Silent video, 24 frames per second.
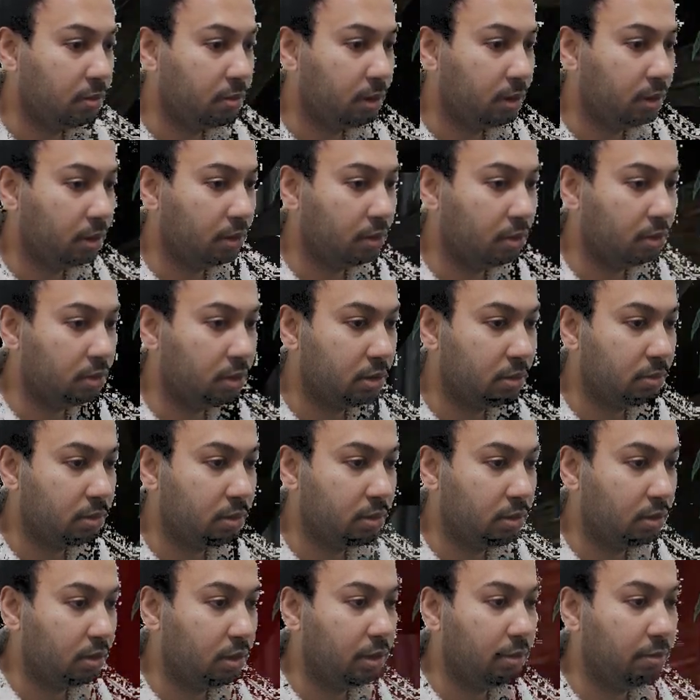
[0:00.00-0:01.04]
I thought
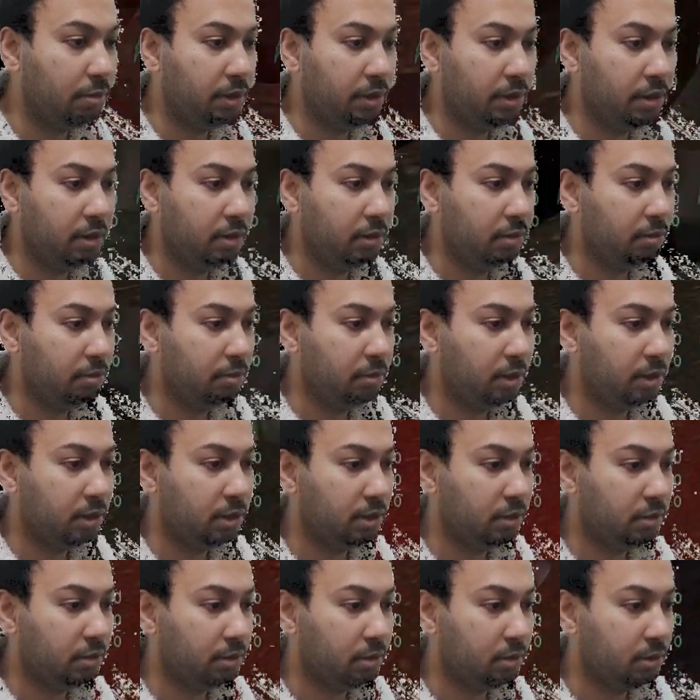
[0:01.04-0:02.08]
someone already beat
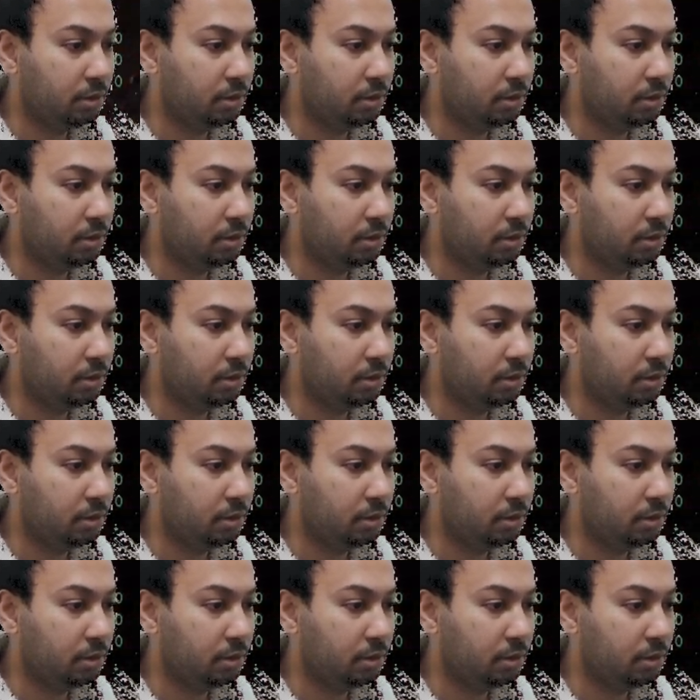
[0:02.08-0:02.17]
passing.